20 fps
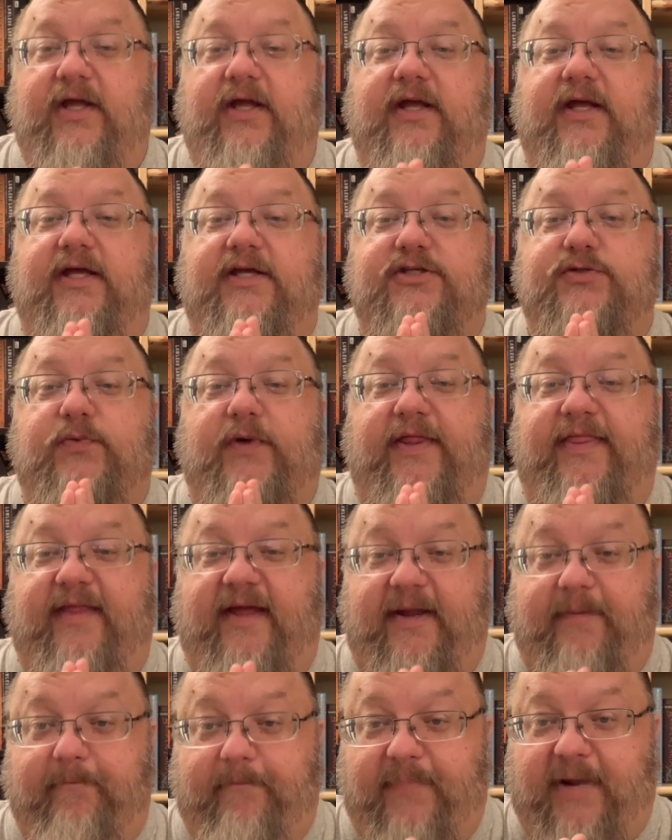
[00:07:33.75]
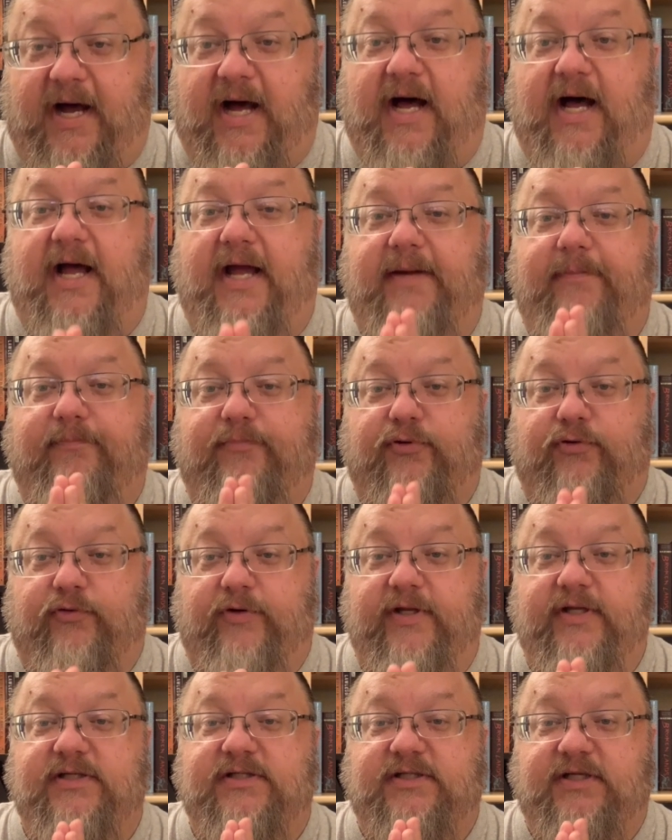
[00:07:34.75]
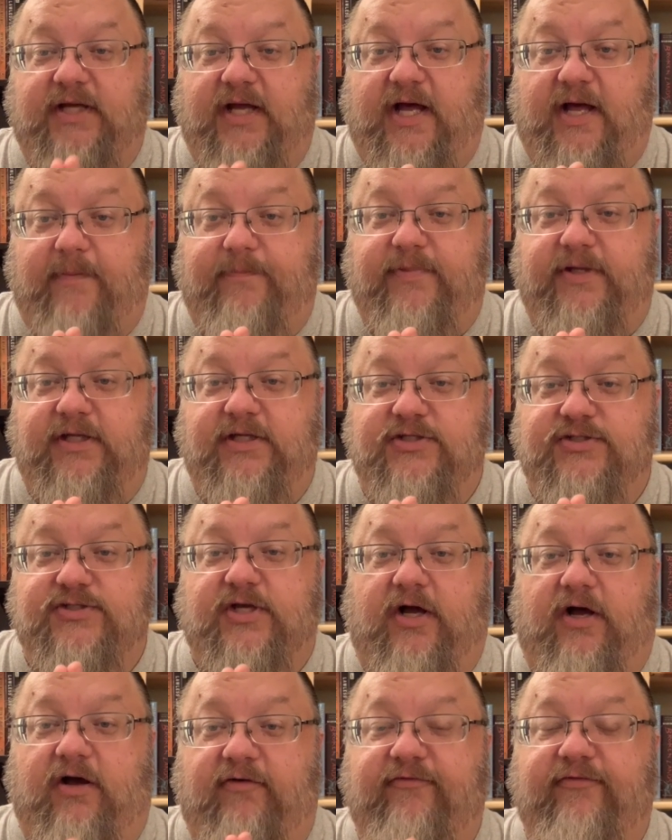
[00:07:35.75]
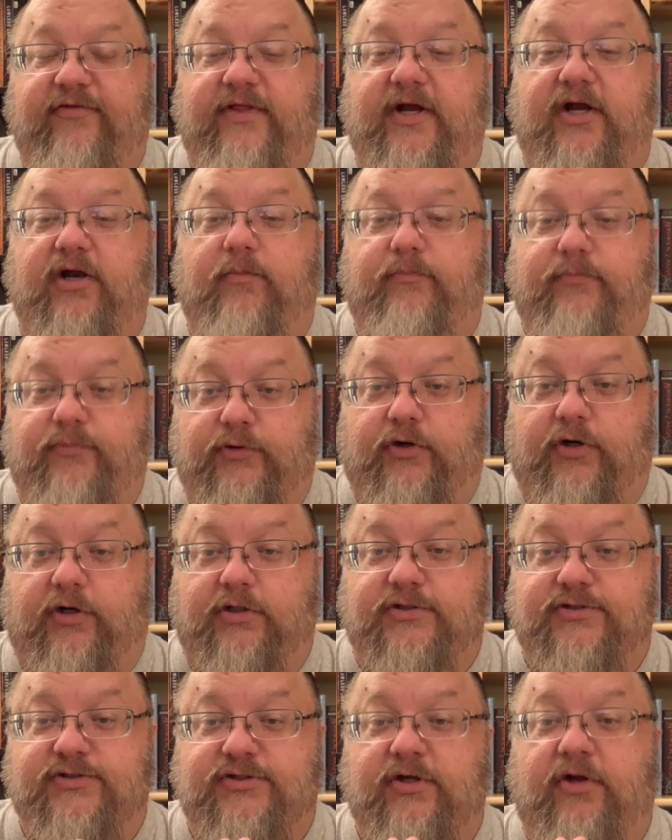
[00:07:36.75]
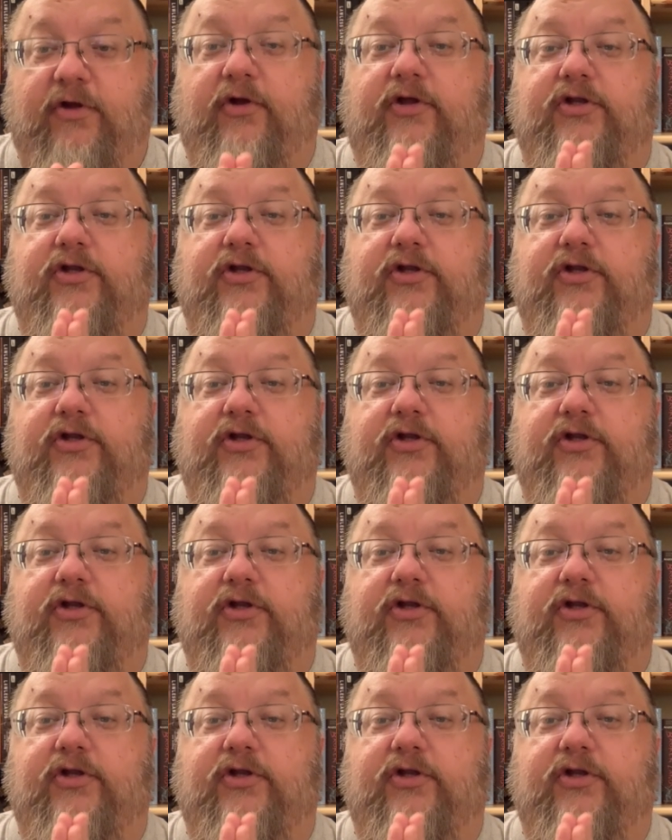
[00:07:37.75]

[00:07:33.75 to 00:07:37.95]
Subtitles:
is when they buy print copies of their books